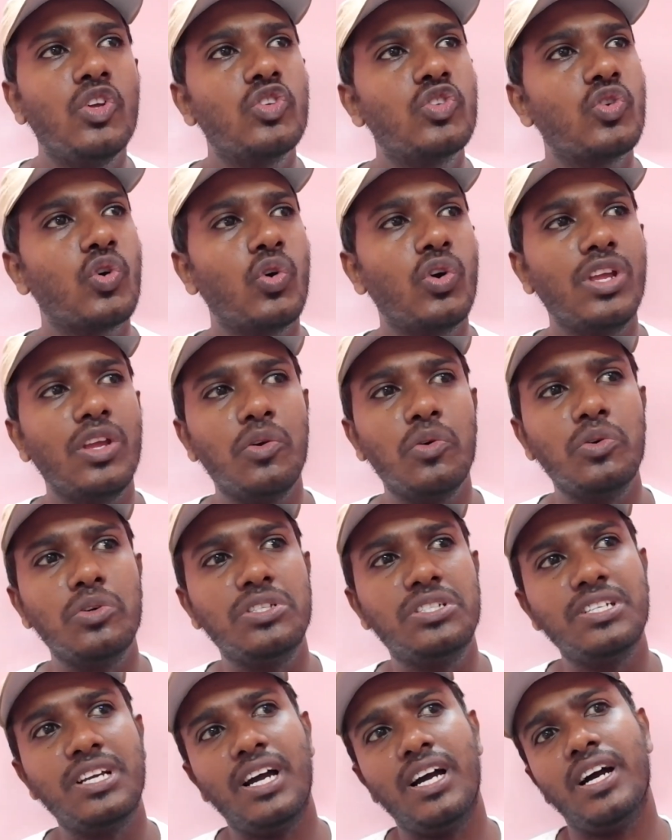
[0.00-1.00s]
So
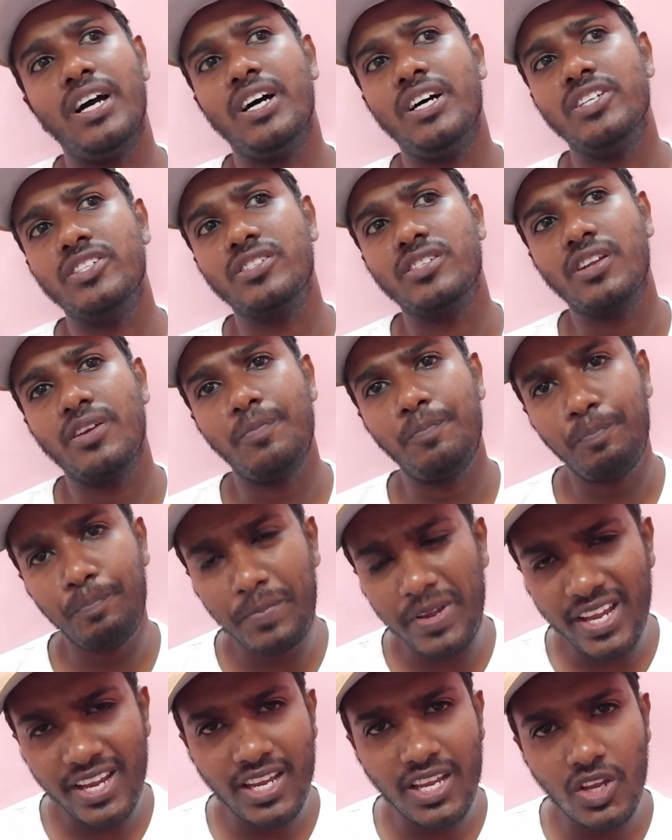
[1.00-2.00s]
you just
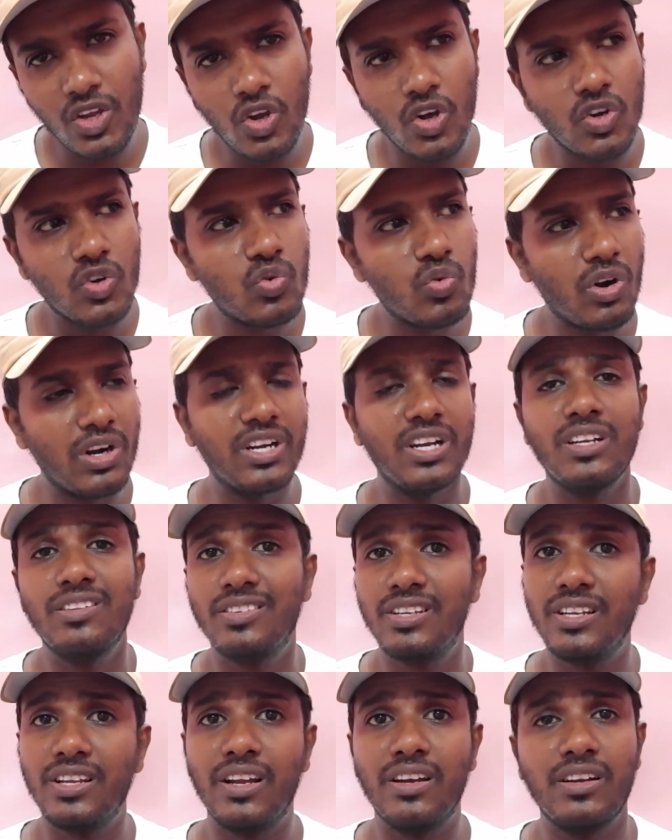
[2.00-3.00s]
pick your
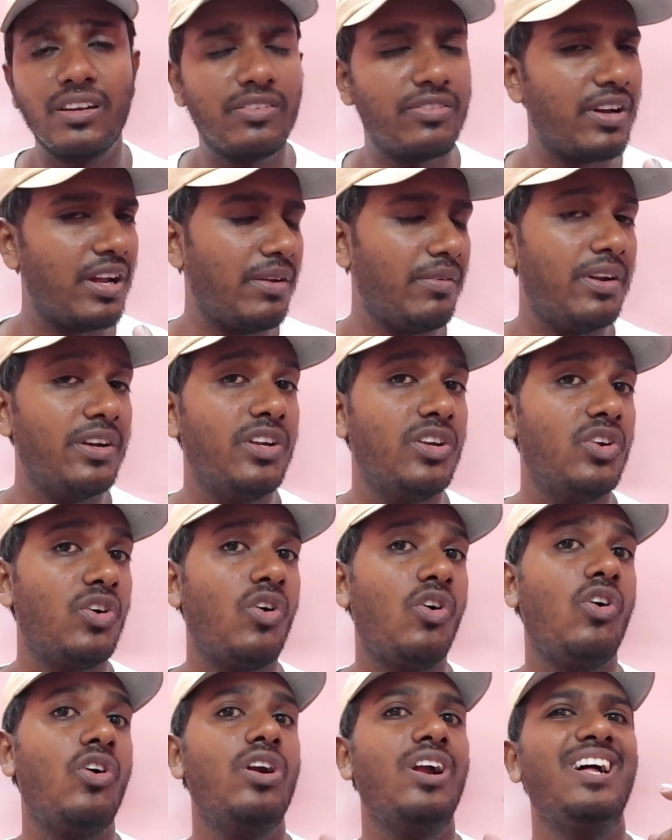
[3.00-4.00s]
$200, $300, $500
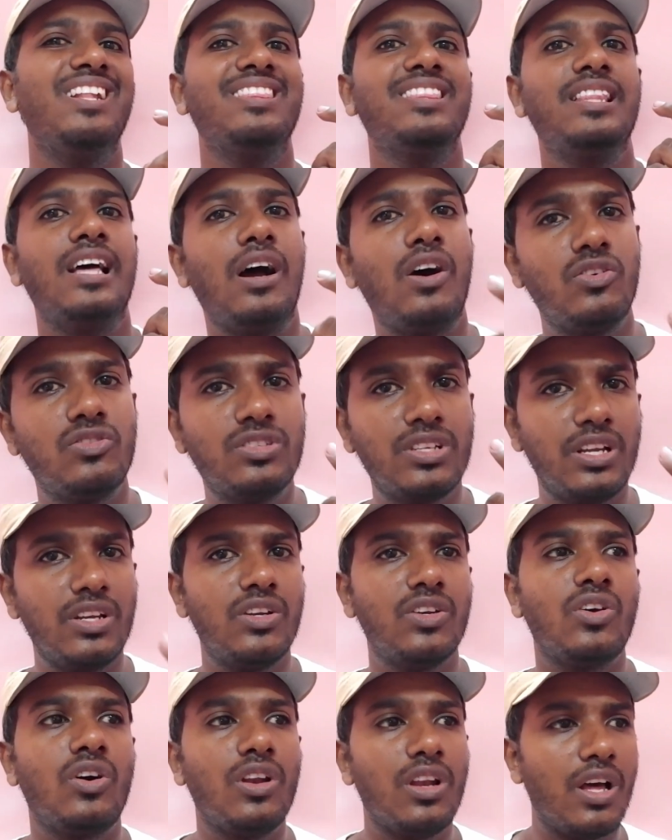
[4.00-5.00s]
or
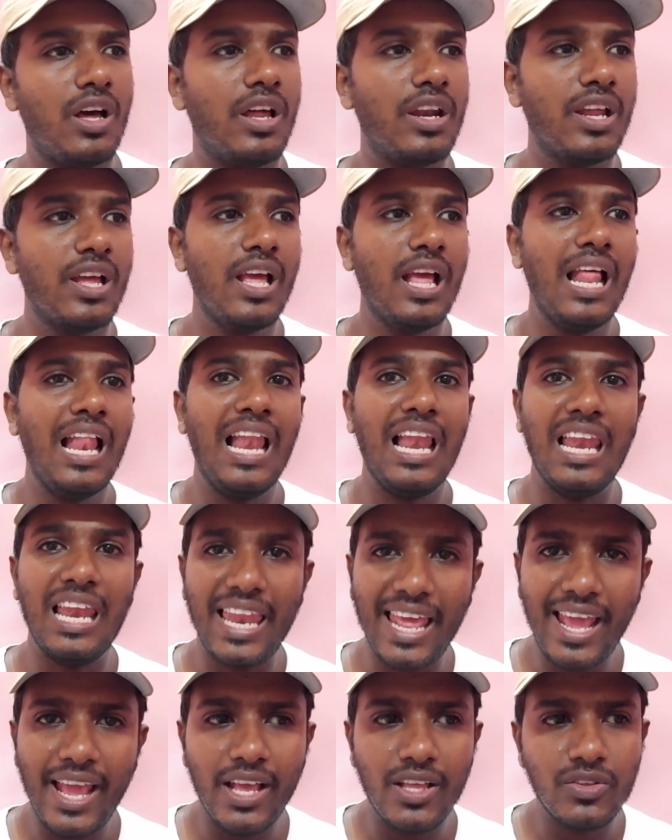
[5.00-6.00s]
$1,000
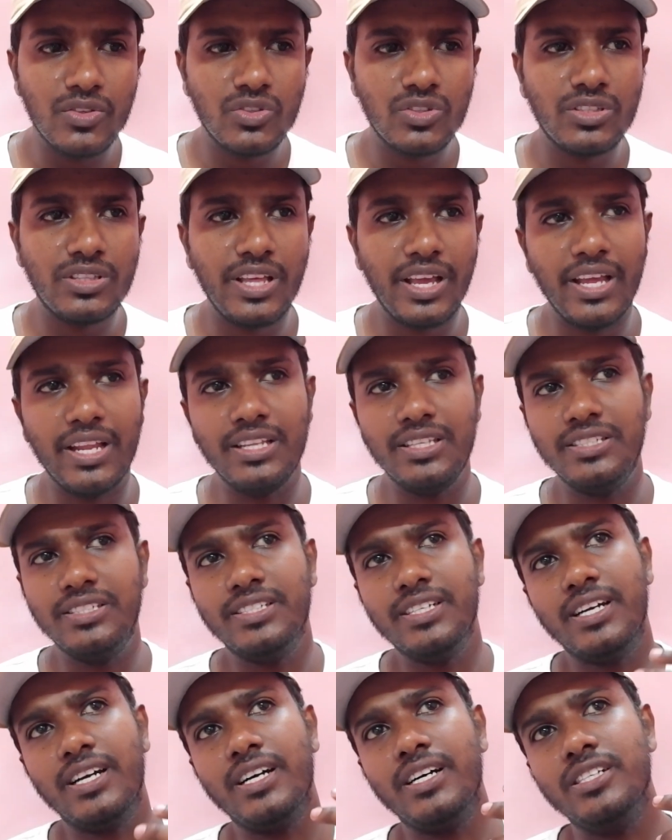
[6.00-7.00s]
lens,
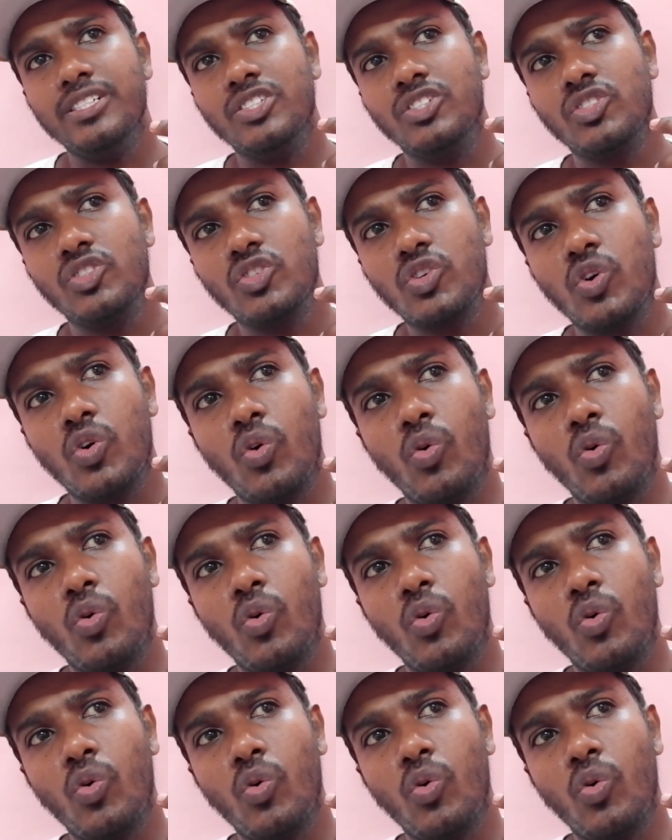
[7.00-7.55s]
then just